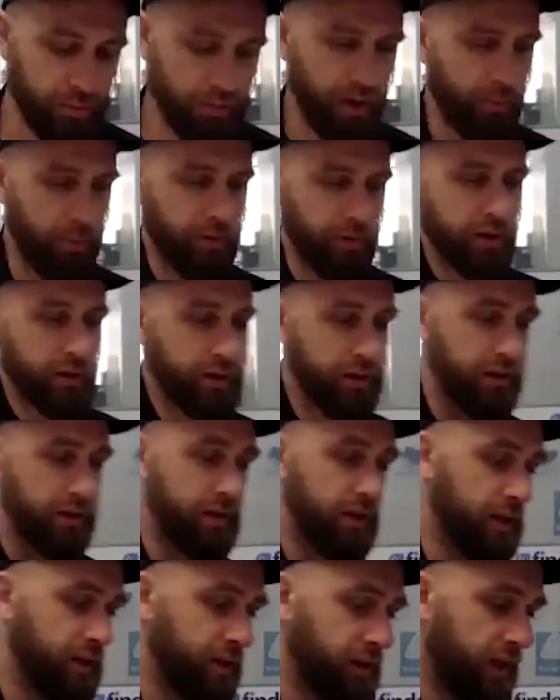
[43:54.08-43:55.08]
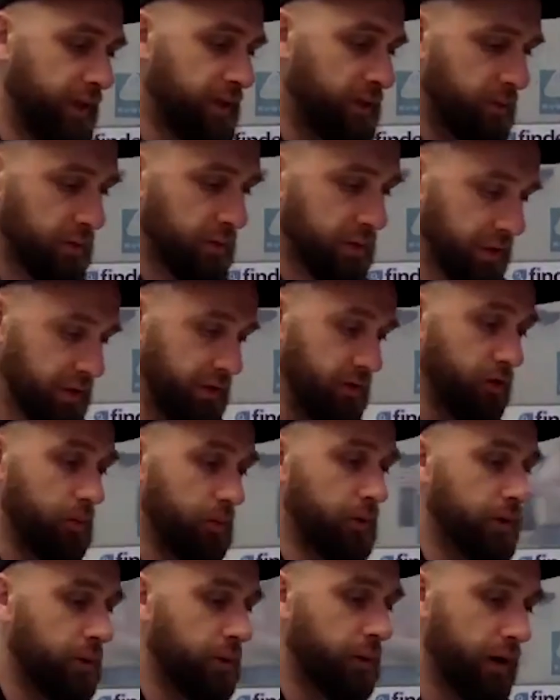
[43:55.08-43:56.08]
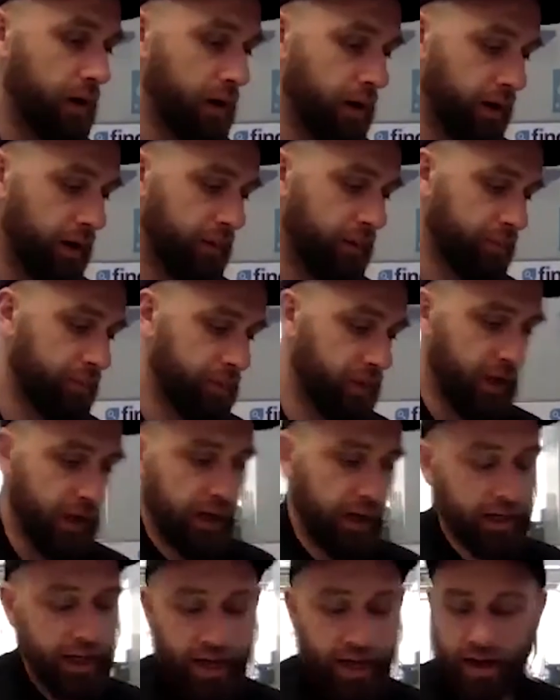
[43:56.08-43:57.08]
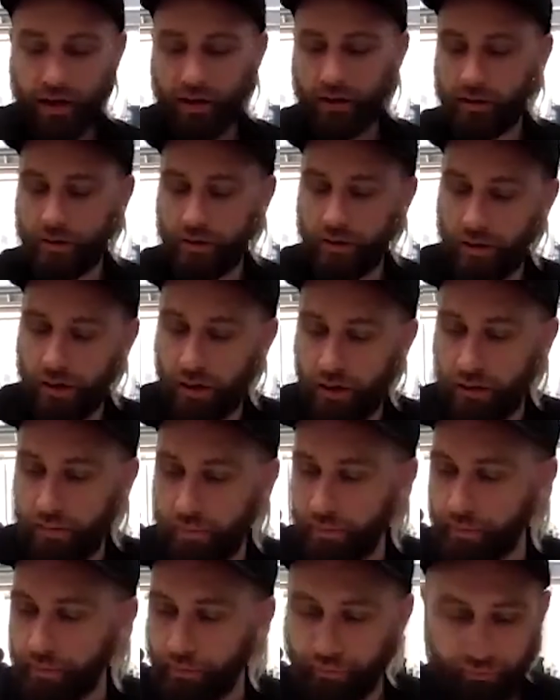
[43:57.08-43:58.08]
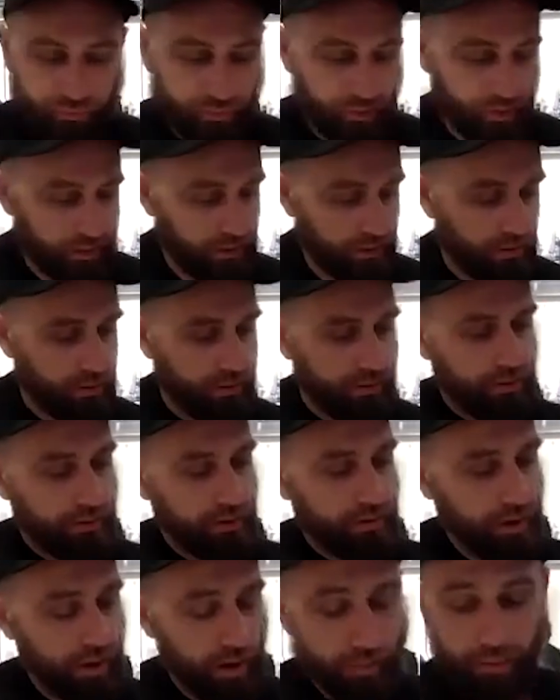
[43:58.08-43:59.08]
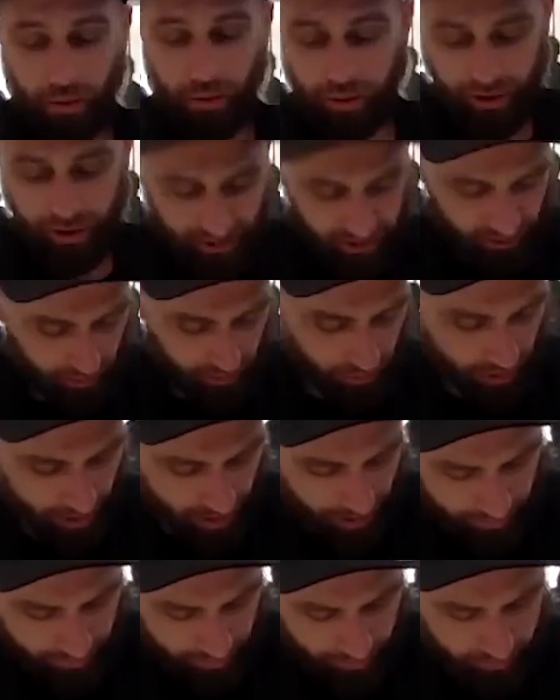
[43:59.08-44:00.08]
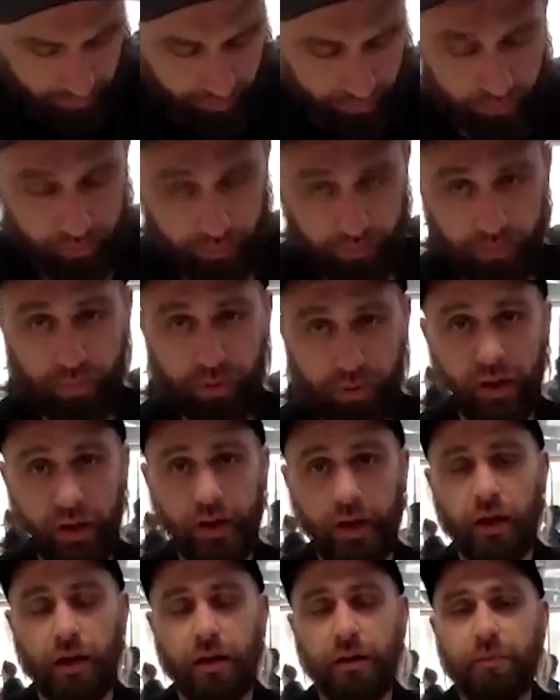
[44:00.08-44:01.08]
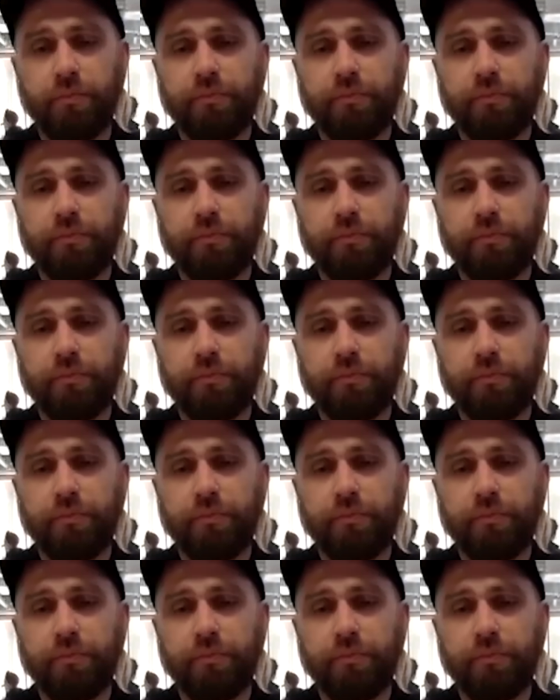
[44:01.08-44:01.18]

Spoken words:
up on the LinkedIn. That's normally where I hang out. I'm on Instagram. I